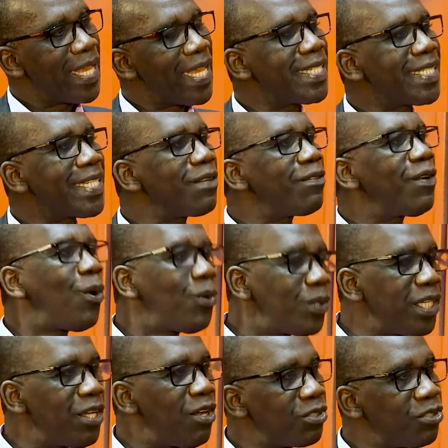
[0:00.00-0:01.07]
Instead of
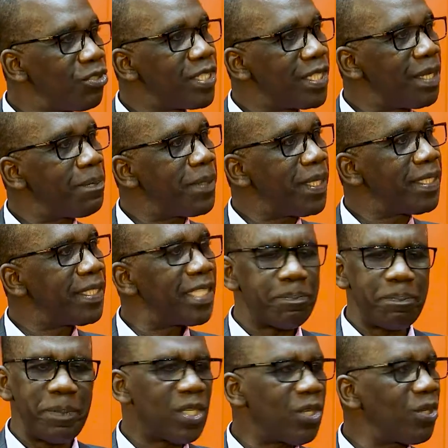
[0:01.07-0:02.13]
holding on to something
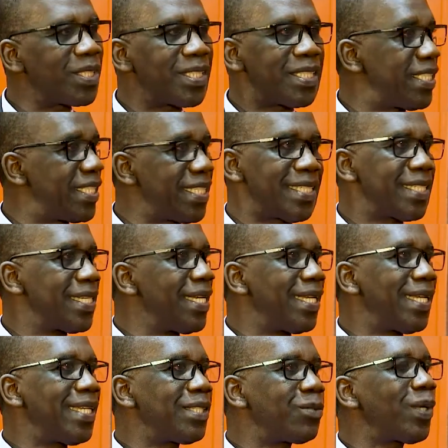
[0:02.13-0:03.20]
just because this
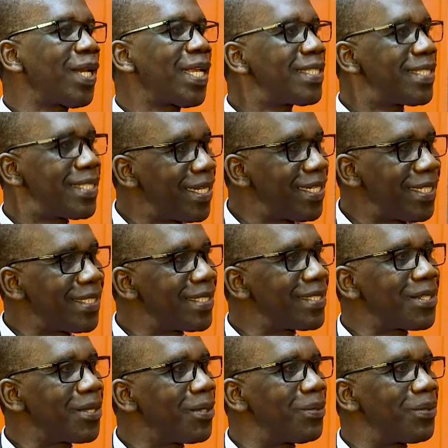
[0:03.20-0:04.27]
is what I studied in
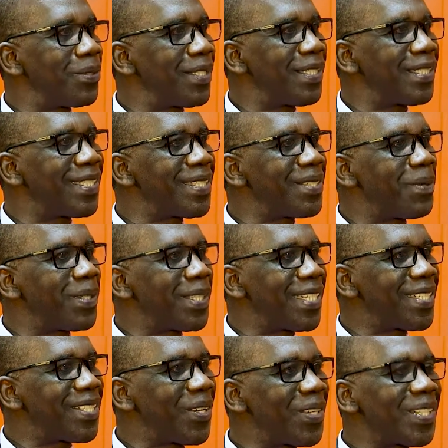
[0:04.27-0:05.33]
school, this is what they
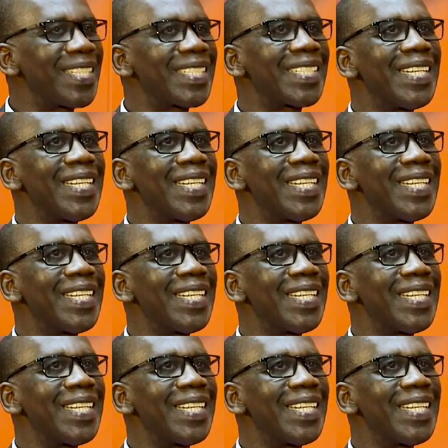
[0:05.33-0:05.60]
taught us.